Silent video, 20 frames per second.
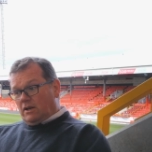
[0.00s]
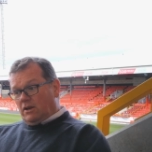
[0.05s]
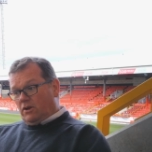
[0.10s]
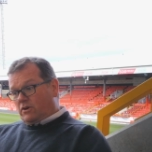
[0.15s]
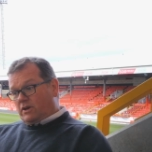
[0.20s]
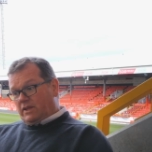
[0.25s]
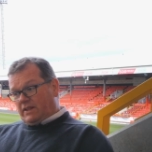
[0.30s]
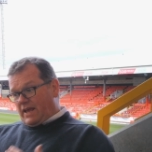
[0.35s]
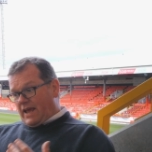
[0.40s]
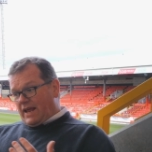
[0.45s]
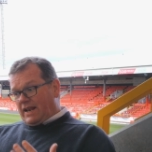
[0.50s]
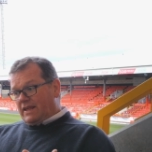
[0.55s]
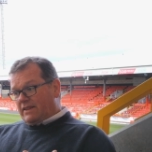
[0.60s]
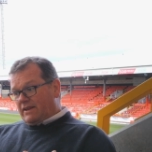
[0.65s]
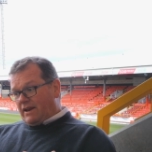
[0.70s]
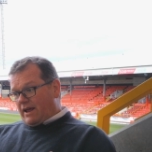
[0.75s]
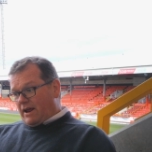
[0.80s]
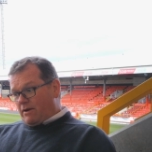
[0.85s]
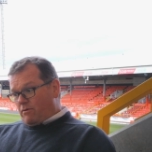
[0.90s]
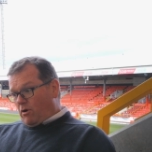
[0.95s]
Look, at the end
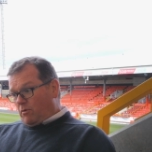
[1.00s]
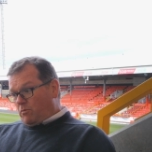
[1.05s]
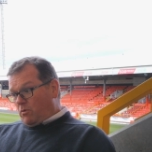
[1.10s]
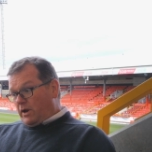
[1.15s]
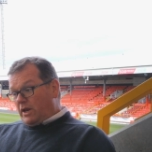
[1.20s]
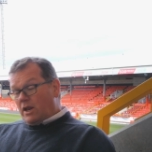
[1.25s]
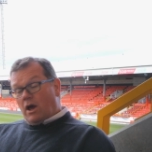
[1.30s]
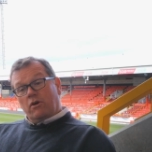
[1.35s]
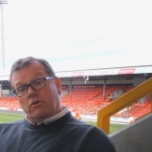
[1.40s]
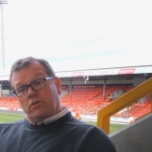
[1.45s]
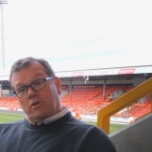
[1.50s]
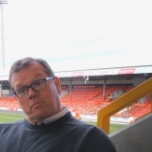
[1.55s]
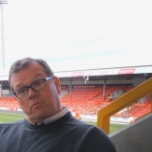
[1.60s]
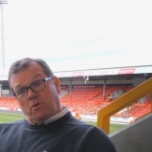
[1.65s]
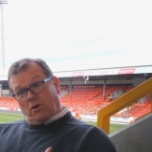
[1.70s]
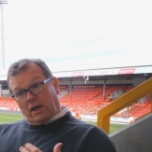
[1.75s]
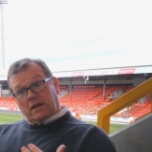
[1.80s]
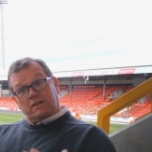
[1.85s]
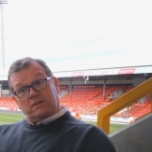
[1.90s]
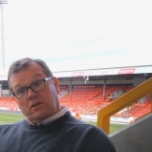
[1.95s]
of the day, Rob, we know the
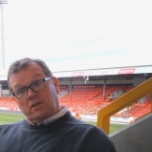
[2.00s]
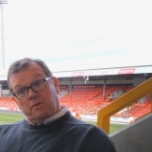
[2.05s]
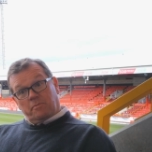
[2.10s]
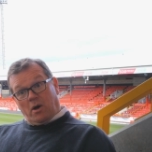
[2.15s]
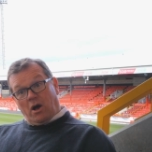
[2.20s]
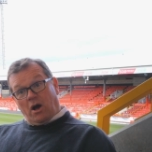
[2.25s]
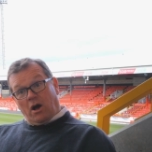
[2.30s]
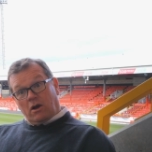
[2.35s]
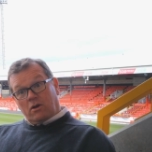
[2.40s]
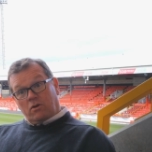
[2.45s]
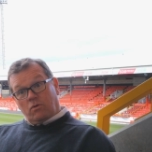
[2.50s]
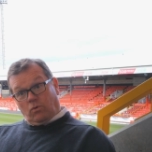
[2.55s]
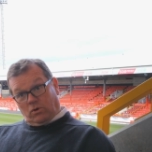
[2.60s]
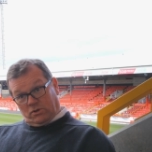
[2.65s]
product on the park